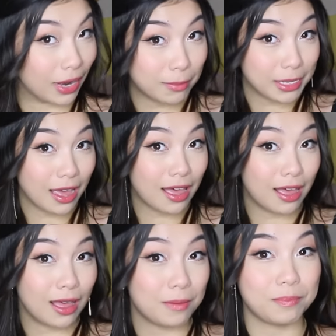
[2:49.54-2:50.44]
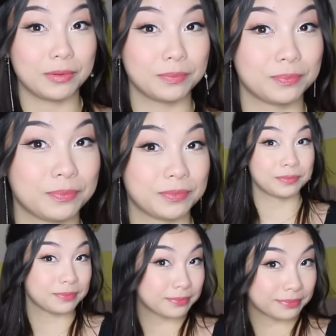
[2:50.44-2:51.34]
you want to hit me up,
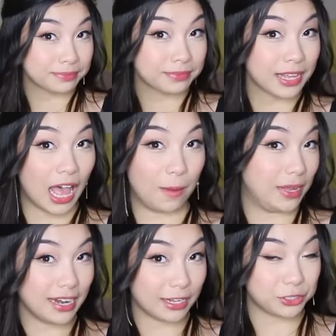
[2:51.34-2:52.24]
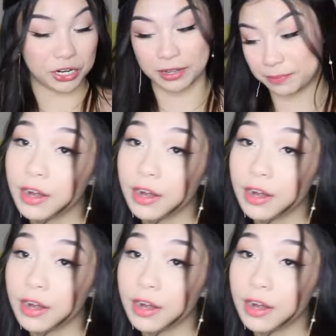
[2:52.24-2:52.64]
I'll be an extra.